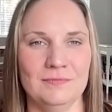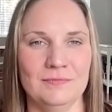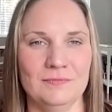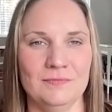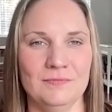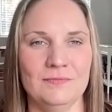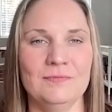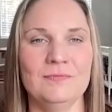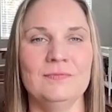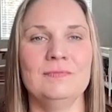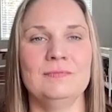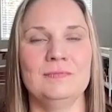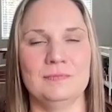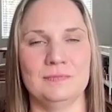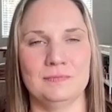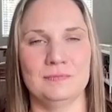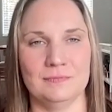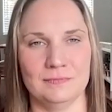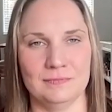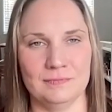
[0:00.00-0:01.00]

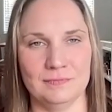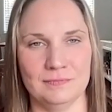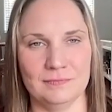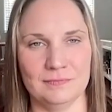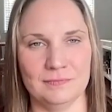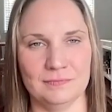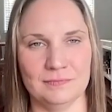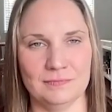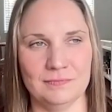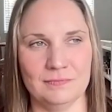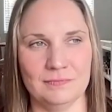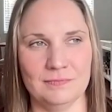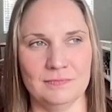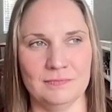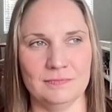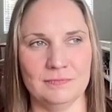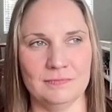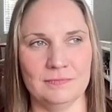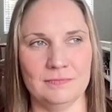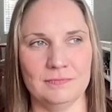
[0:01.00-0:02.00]

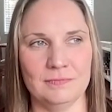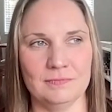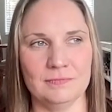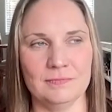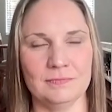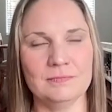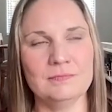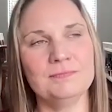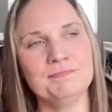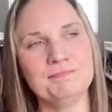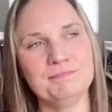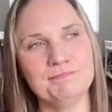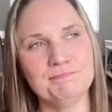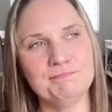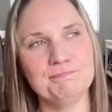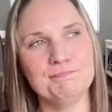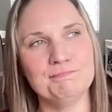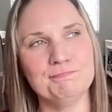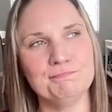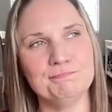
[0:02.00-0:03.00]

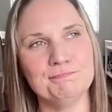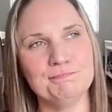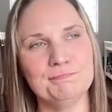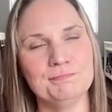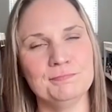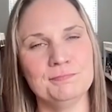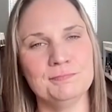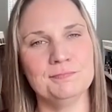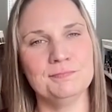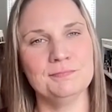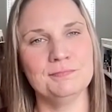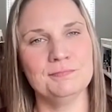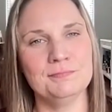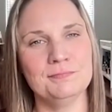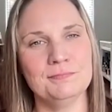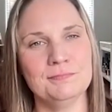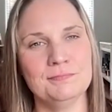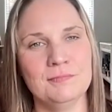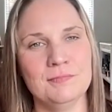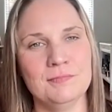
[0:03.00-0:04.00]

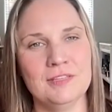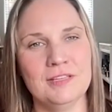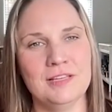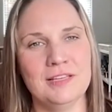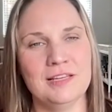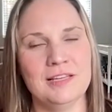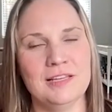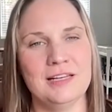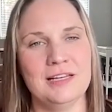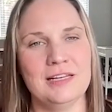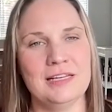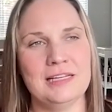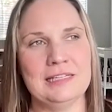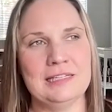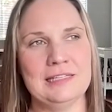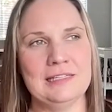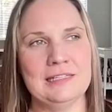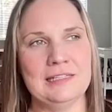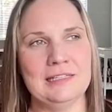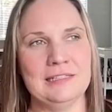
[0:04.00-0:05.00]

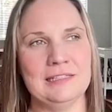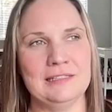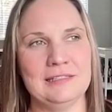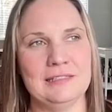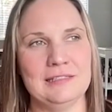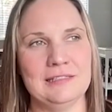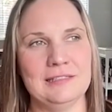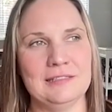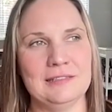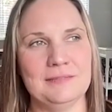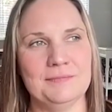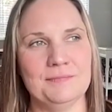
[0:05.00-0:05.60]
This person isn't speaking.